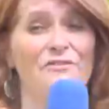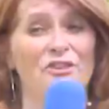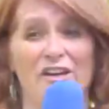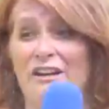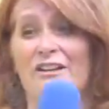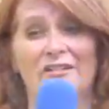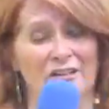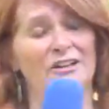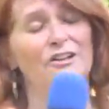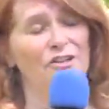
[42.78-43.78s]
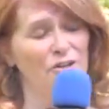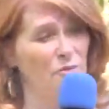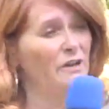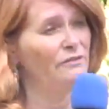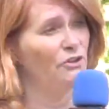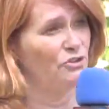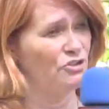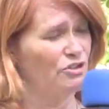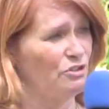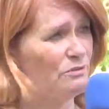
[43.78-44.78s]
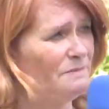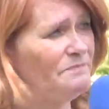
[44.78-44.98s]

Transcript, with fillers: if you're here, you're one of those too.